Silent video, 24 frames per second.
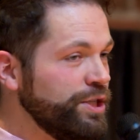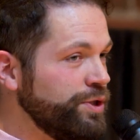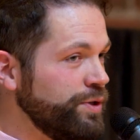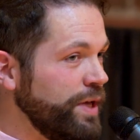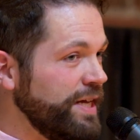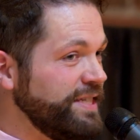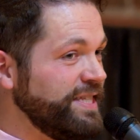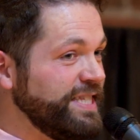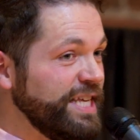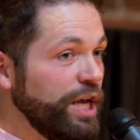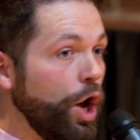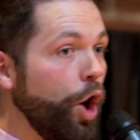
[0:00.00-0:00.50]
So
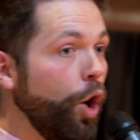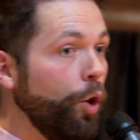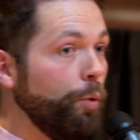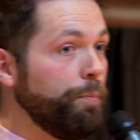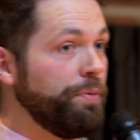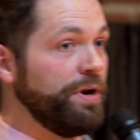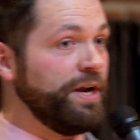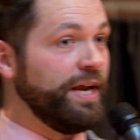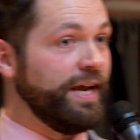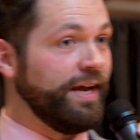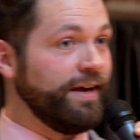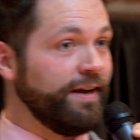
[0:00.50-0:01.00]
that's the
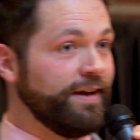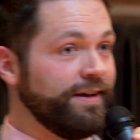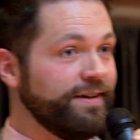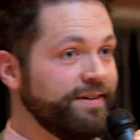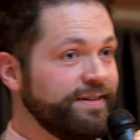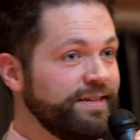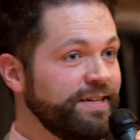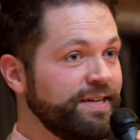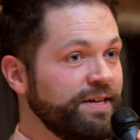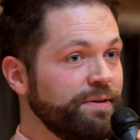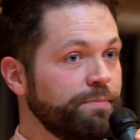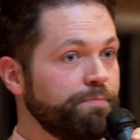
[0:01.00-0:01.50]
opening
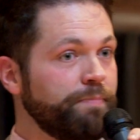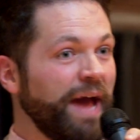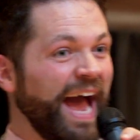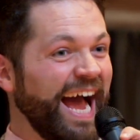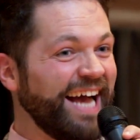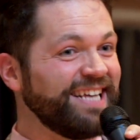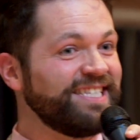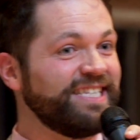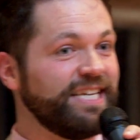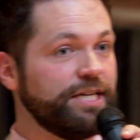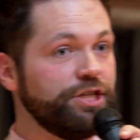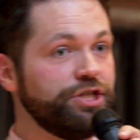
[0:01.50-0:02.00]

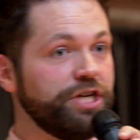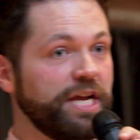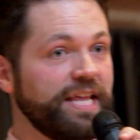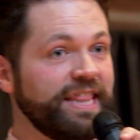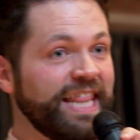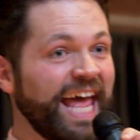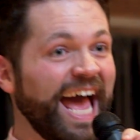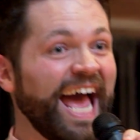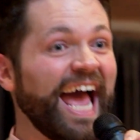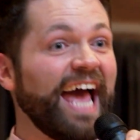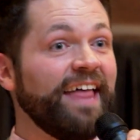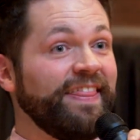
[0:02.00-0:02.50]
passage in
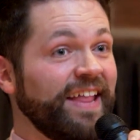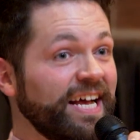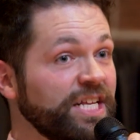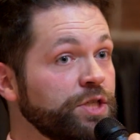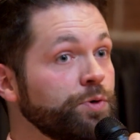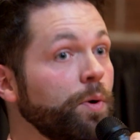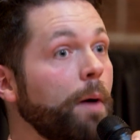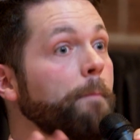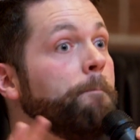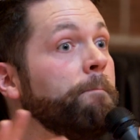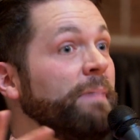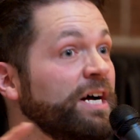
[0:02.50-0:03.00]
that, and
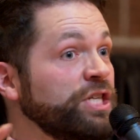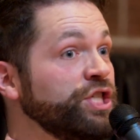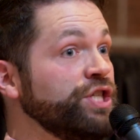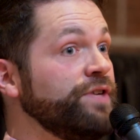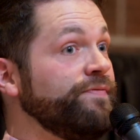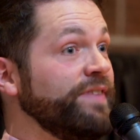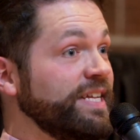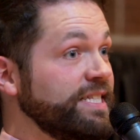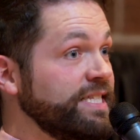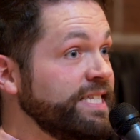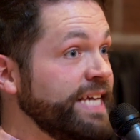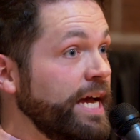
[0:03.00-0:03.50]
that's what much
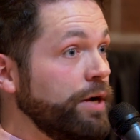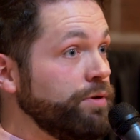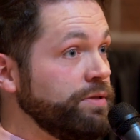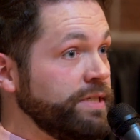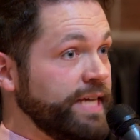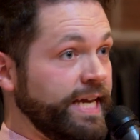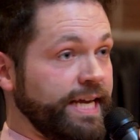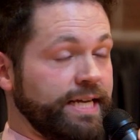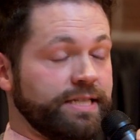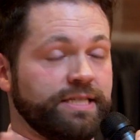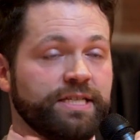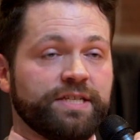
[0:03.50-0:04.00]
of it sounds
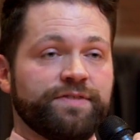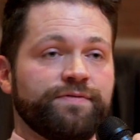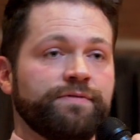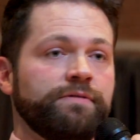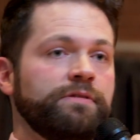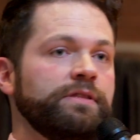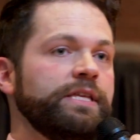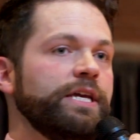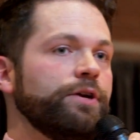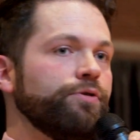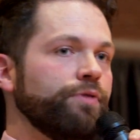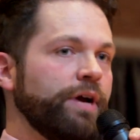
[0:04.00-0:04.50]
like. It's this
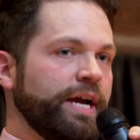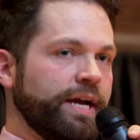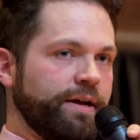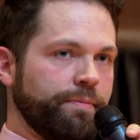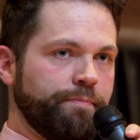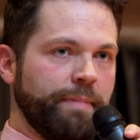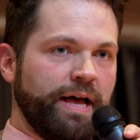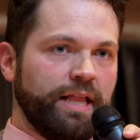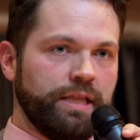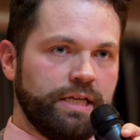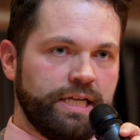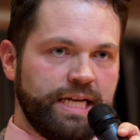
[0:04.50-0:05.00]

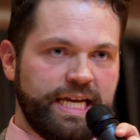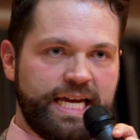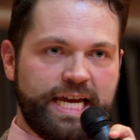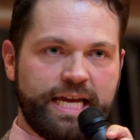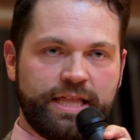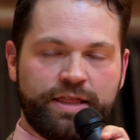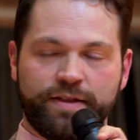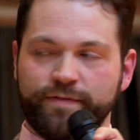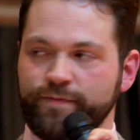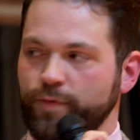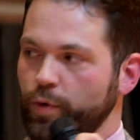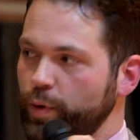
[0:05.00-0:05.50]
lyric melody
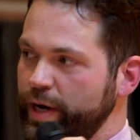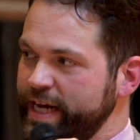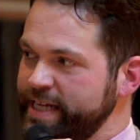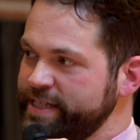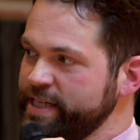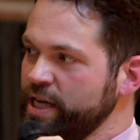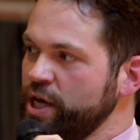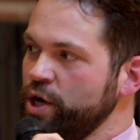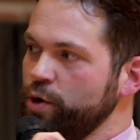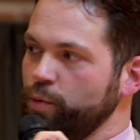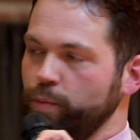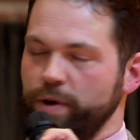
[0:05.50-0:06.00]
in the
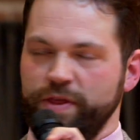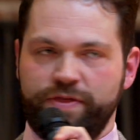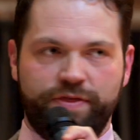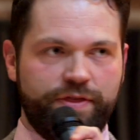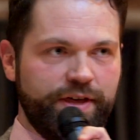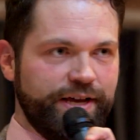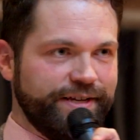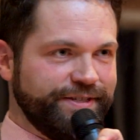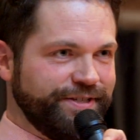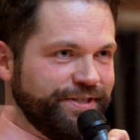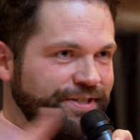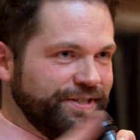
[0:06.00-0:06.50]
voice with
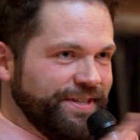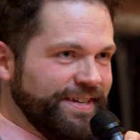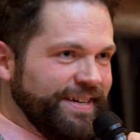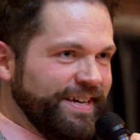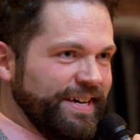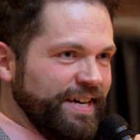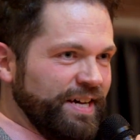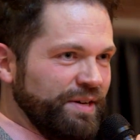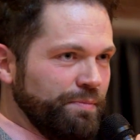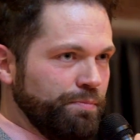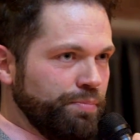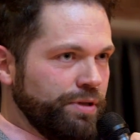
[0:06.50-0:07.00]
this
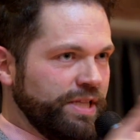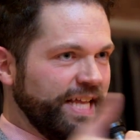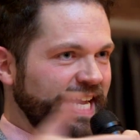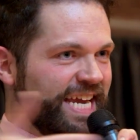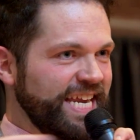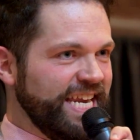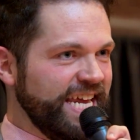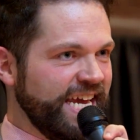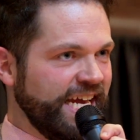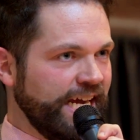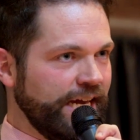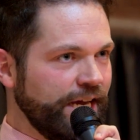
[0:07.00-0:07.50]

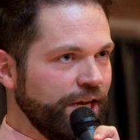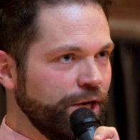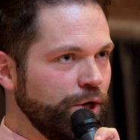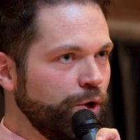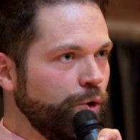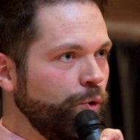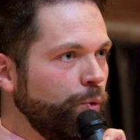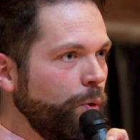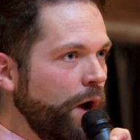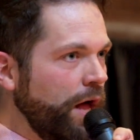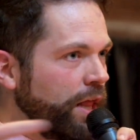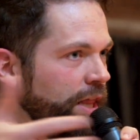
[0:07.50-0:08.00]
planing
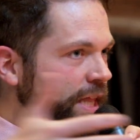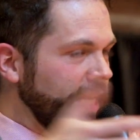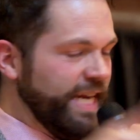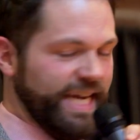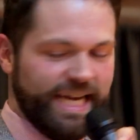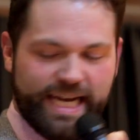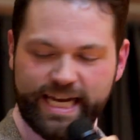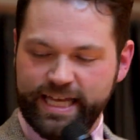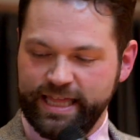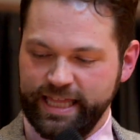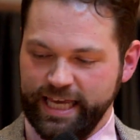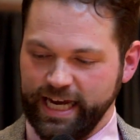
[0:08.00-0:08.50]

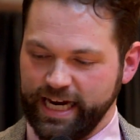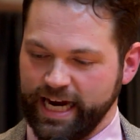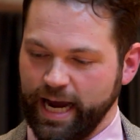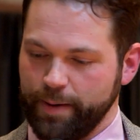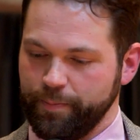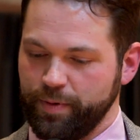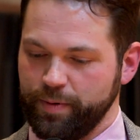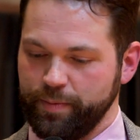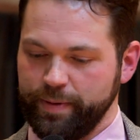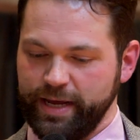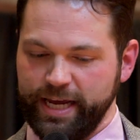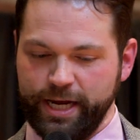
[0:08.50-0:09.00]
quality in the
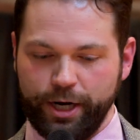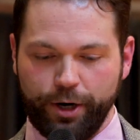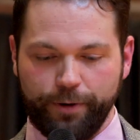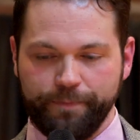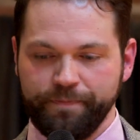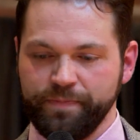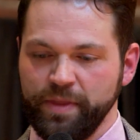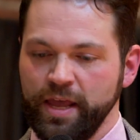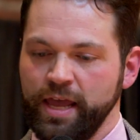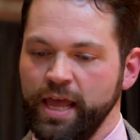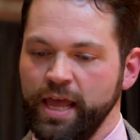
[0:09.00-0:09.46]
accompaniment here.